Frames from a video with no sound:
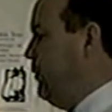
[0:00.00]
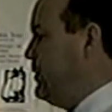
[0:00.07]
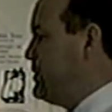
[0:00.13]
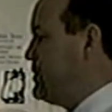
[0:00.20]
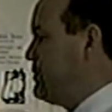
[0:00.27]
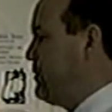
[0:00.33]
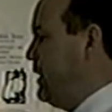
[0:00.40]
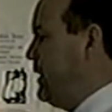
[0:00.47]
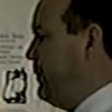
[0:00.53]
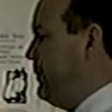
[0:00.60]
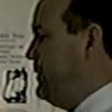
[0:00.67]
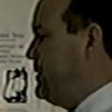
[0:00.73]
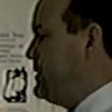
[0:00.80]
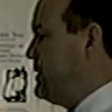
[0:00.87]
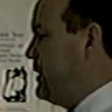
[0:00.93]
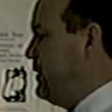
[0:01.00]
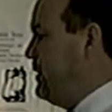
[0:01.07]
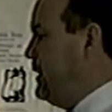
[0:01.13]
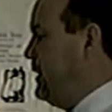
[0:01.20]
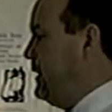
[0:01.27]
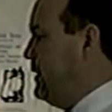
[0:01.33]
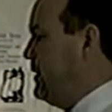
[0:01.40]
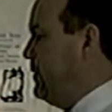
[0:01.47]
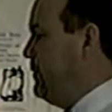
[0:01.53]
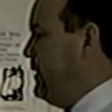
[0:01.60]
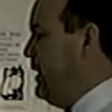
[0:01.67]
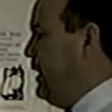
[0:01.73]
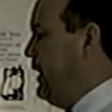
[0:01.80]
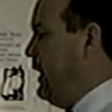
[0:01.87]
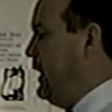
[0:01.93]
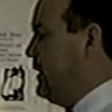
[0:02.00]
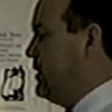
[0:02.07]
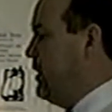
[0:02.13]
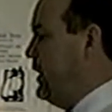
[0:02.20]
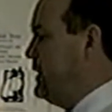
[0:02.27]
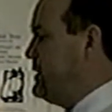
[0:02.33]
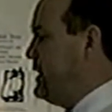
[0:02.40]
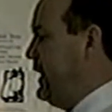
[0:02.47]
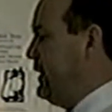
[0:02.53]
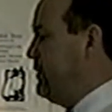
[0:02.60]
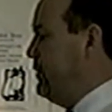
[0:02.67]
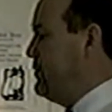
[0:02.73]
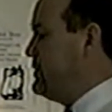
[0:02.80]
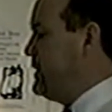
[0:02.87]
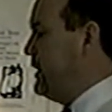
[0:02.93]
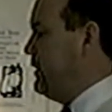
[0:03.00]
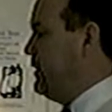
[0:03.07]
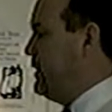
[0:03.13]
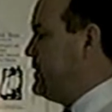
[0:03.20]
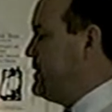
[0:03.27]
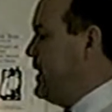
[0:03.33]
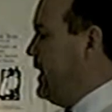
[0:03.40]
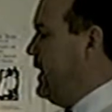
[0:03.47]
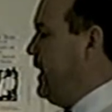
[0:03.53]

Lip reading: which is right up in this area here, and contact those areas.